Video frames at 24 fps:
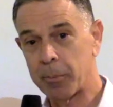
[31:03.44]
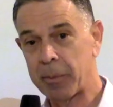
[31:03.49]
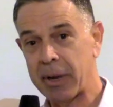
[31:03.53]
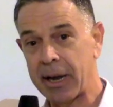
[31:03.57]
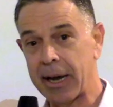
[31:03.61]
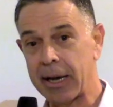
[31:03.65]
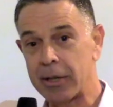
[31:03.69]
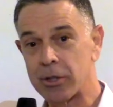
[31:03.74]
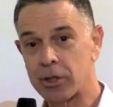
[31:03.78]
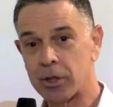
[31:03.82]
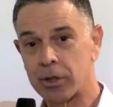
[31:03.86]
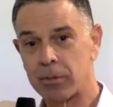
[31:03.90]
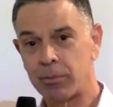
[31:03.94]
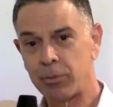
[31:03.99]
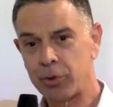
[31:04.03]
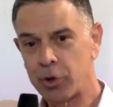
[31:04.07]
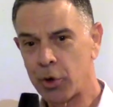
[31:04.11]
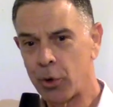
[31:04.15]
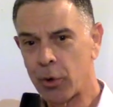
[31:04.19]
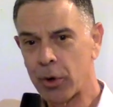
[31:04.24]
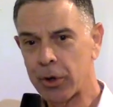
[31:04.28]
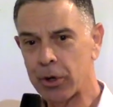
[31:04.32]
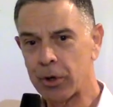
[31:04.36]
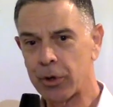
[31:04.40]
batch.
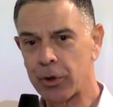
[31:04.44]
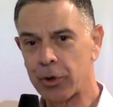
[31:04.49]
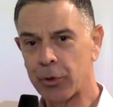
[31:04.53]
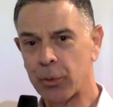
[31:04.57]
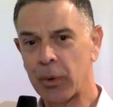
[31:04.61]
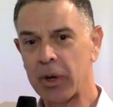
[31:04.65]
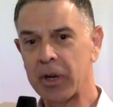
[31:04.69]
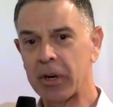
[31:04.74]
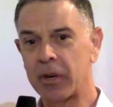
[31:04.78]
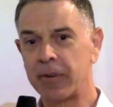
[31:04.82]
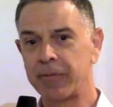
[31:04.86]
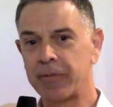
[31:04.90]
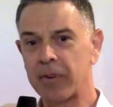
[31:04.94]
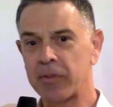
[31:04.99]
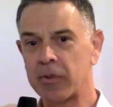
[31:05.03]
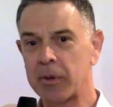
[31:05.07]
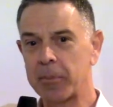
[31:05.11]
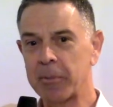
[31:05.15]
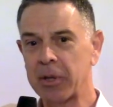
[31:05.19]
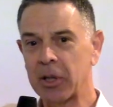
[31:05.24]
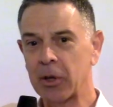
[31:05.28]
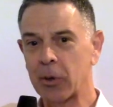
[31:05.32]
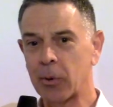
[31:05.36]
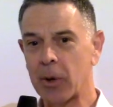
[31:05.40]
200 and 350
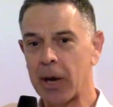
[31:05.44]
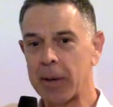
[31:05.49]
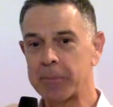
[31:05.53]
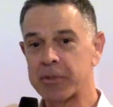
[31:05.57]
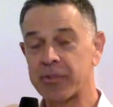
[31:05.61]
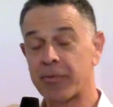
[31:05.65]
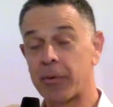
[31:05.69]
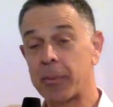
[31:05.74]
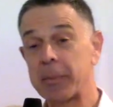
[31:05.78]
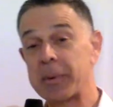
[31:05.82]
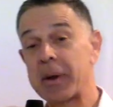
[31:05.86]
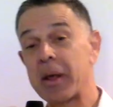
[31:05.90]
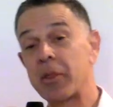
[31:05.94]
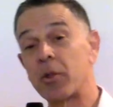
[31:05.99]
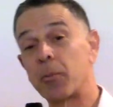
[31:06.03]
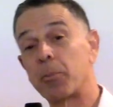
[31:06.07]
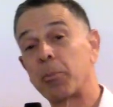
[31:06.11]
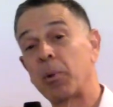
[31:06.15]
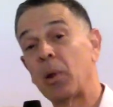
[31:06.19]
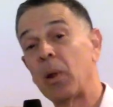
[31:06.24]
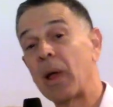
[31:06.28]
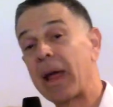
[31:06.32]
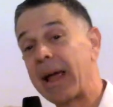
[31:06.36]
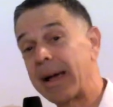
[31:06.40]
milligrams from another
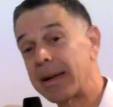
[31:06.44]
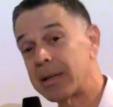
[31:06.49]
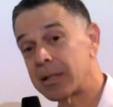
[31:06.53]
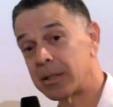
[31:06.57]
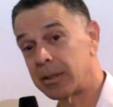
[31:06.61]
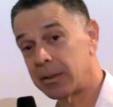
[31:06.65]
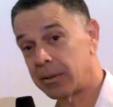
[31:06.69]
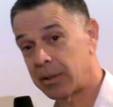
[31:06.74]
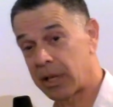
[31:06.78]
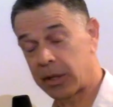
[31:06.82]
plant,